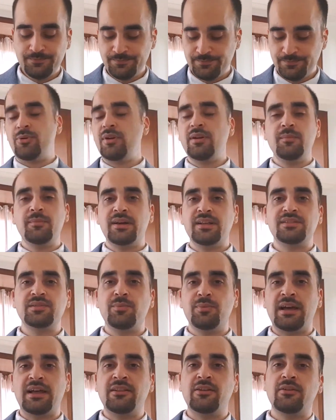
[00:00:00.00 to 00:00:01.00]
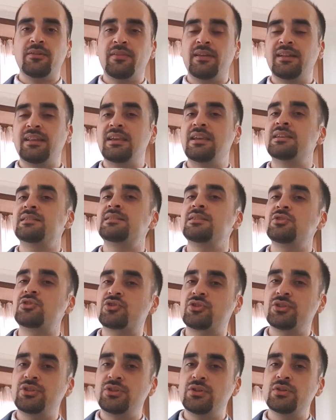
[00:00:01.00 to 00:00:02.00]
Pretty much a planner that is
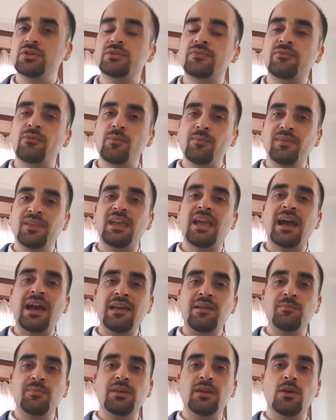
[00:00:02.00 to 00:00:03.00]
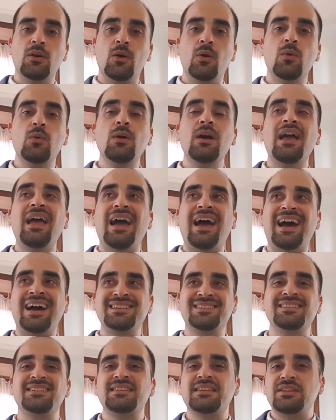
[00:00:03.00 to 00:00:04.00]
introduced from the IBO
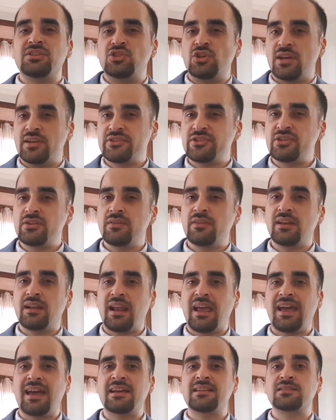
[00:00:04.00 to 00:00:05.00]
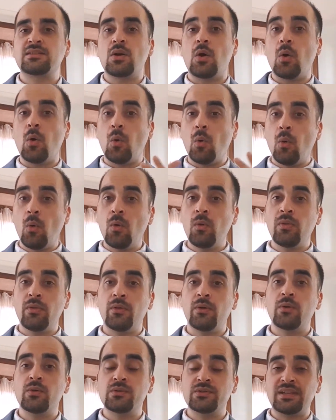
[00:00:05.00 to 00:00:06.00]
as a suggestion that has all
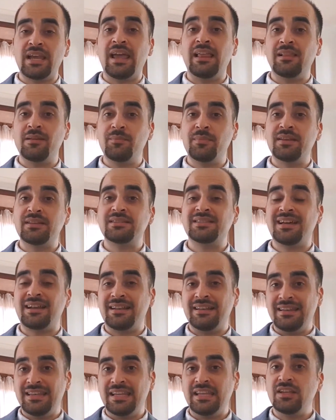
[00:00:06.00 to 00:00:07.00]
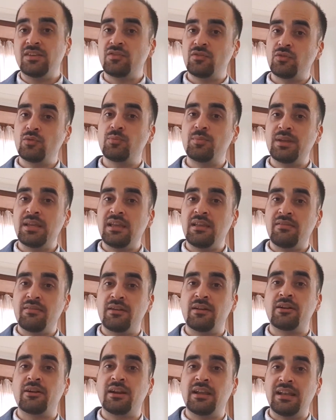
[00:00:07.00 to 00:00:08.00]
those elements that need to be
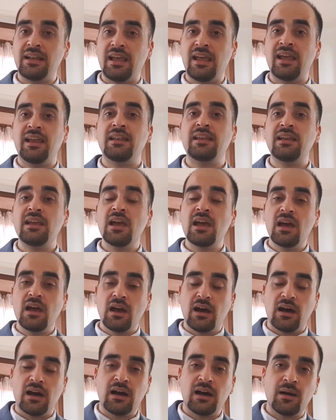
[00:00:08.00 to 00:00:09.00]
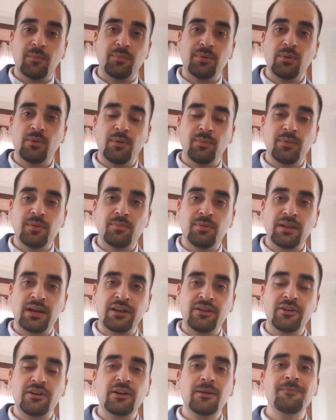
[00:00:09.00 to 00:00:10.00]
there in any PYP
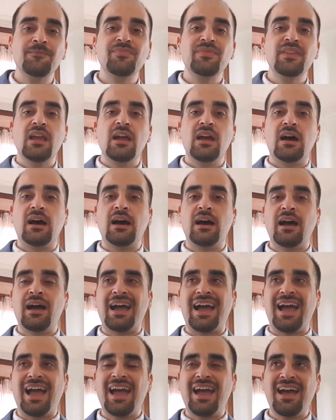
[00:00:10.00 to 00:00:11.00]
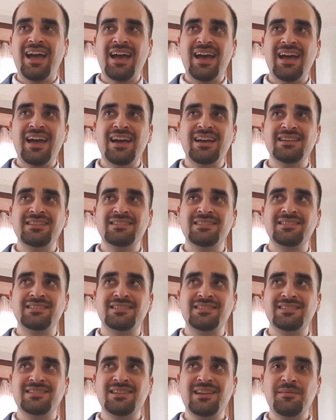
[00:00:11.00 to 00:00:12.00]
planner, has
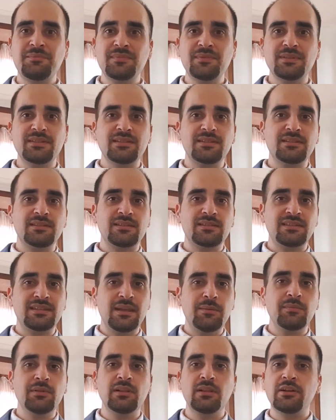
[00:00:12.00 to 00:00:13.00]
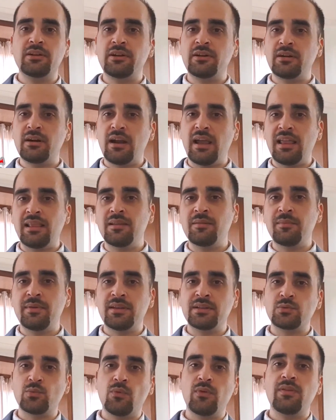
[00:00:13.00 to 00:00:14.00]
some similar
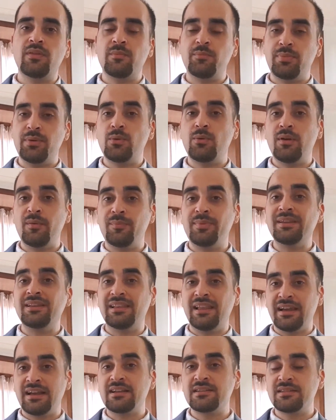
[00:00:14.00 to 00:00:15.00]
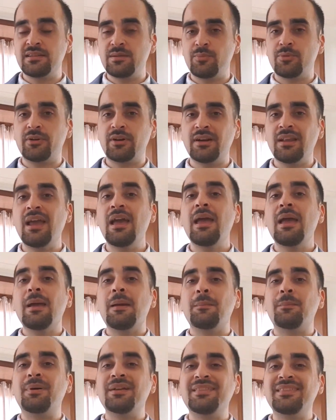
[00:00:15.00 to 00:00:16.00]
elements with the PYP legacy part,
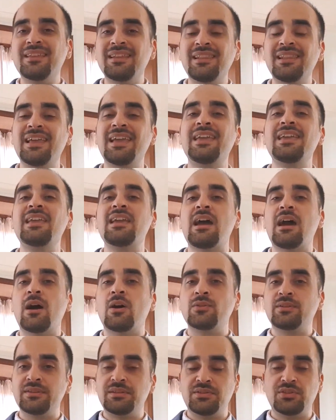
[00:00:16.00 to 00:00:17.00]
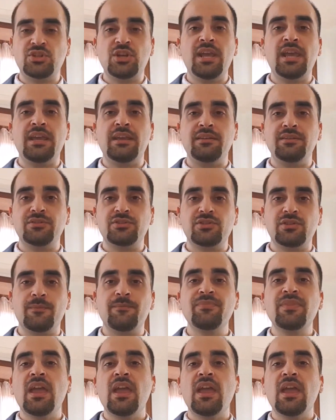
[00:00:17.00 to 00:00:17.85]
but the layout is changed.